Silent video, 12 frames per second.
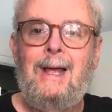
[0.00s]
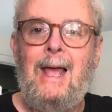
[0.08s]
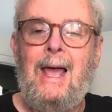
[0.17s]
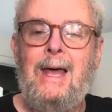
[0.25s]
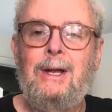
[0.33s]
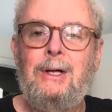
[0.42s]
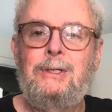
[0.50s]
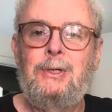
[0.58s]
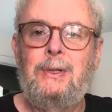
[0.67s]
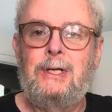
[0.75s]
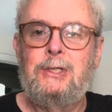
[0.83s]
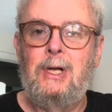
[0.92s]
And until
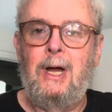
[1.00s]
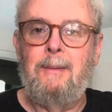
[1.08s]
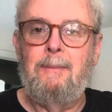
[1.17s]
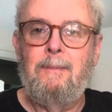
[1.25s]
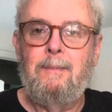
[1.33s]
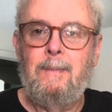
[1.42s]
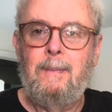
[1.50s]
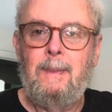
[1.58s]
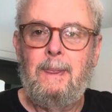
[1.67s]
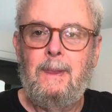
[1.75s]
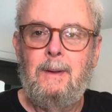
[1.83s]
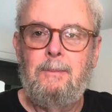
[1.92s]
next time,
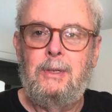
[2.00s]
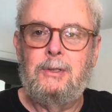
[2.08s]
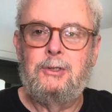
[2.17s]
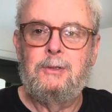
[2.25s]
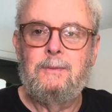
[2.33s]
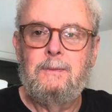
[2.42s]
peace.